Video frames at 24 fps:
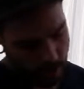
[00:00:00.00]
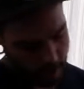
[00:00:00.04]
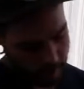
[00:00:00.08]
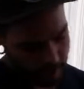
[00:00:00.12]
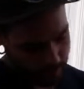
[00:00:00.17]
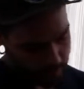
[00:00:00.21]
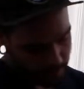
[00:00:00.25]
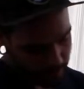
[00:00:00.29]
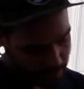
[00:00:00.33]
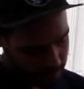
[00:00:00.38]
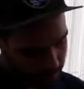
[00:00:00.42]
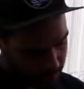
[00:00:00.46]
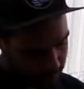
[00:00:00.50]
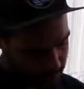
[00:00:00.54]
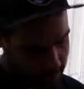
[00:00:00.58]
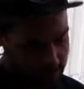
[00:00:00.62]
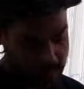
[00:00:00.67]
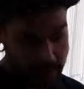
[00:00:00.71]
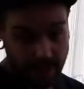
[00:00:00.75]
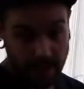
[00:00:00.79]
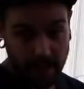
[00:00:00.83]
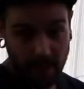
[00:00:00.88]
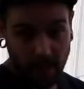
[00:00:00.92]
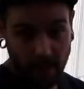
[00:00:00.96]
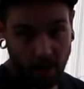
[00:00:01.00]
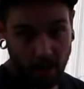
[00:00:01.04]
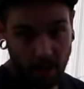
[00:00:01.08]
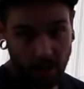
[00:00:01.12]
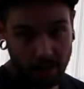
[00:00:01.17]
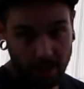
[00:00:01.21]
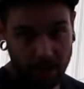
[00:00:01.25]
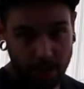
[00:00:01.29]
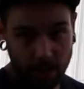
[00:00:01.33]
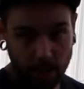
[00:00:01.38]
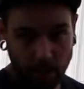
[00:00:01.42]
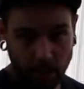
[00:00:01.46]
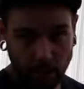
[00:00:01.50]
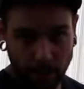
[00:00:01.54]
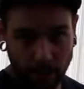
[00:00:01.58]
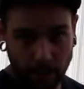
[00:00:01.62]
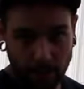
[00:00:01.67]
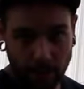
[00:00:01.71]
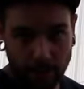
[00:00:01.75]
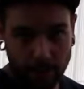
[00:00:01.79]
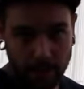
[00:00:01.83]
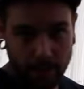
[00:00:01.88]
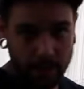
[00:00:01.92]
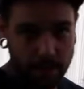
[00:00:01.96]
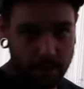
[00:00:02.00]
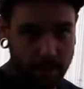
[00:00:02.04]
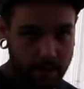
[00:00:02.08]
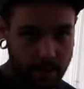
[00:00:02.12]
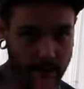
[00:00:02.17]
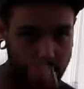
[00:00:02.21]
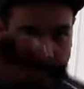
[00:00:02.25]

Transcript: you just stick it on the ribs